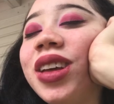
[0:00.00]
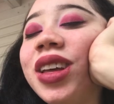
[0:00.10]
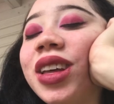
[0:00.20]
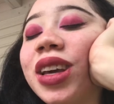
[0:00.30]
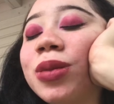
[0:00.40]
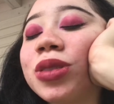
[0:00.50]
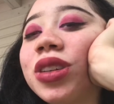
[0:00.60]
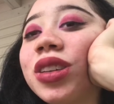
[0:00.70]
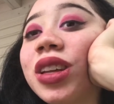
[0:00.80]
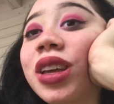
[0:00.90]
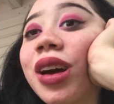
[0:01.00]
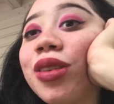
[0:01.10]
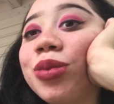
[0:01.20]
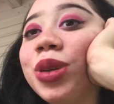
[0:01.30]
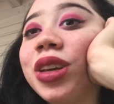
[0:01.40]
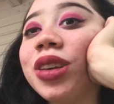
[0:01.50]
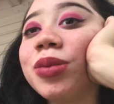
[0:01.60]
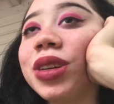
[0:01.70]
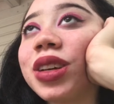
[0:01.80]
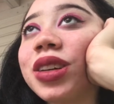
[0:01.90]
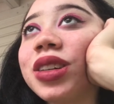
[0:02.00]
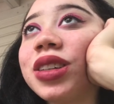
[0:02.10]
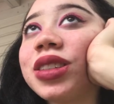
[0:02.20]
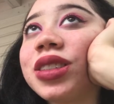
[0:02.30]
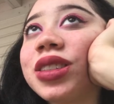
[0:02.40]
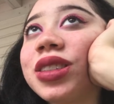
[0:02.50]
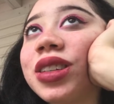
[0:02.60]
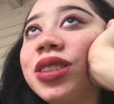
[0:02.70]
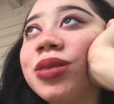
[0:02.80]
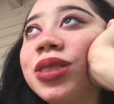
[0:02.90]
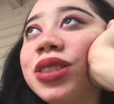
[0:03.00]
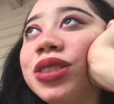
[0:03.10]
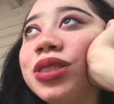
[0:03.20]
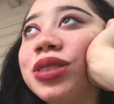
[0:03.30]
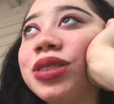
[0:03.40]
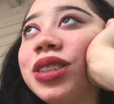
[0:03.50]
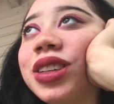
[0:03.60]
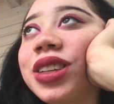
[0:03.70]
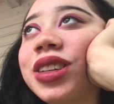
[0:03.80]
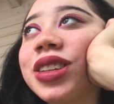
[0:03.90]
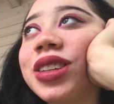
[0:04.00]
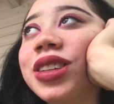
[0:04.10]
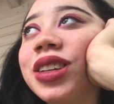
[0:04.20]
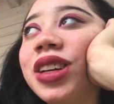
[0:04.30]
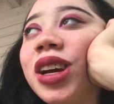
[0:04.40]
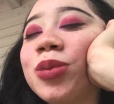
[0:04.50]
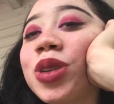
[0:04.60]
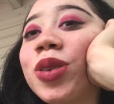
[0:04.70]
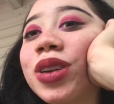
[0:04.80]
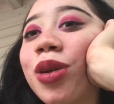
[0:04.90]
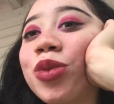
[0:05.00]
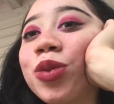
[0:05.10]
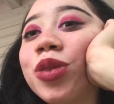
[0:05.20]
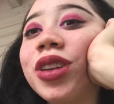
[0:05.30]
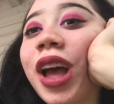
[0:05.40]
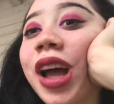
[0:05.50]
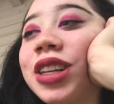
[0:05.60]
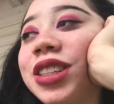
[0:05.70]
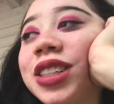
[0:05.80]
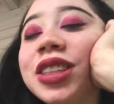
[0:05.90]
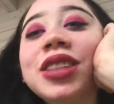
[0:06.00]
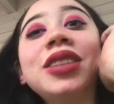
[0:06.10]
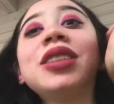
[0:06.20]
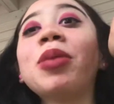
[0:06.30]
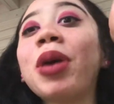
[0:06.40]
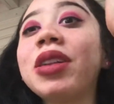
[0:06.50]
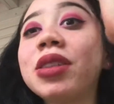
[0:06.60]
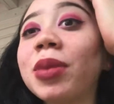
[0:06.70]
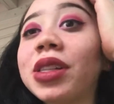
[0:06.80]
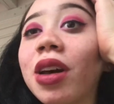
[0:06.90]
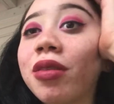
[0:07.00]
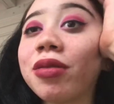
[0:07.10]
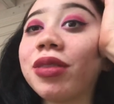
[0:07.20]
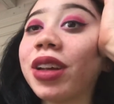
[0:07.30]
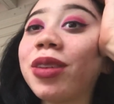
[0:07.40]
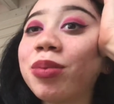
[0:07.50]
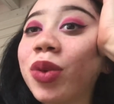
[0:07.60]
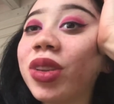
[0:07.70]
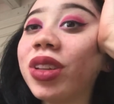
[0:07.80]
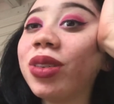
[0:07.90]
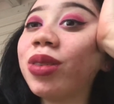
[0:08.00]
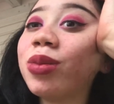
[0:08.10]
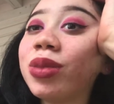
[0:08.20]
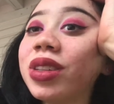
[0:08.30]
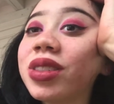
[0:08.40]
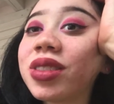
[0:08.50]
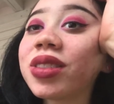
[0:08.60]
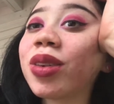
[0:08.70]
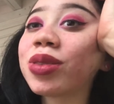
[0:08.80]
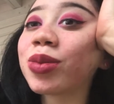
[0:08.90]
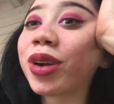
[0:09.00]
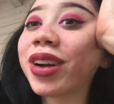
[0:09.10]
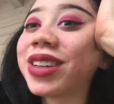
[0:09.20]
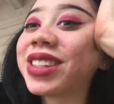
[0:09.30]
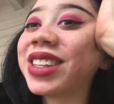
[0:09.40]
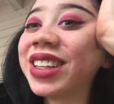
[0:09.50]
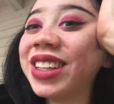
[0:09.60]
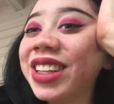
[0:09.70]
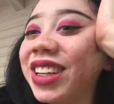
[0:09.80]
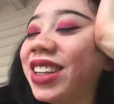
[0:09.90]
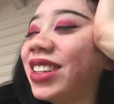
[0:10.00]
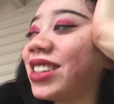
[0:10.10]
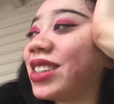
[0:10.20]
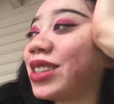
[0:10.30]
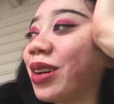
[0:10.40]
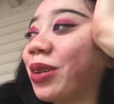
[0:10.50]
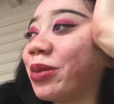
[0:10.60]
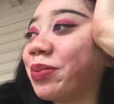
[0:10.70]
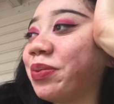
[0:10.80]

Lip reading: He kept trying to like cuddle me. I'm like, I don't want to. Like, I'm so uncomfortable. Like, I just need the bed to myself. Like, both of you, please go somewhere else. So,